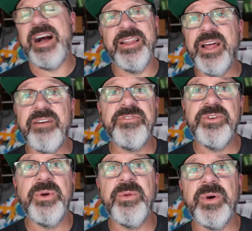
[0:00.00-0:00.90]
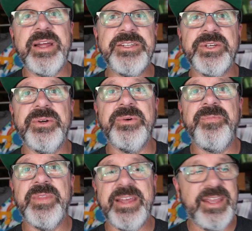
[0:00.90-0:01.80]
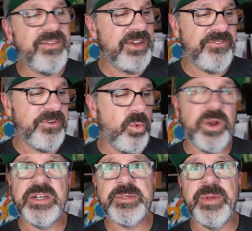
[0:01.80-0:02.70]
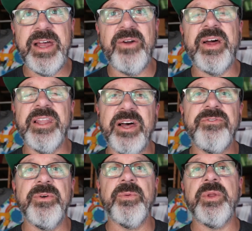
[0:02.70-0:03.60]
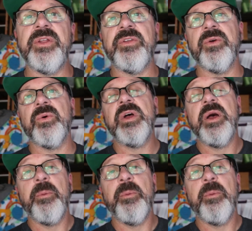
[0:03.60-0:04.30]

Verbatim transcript: I love doing what I do. Even if it wears me out, I love doing what I do.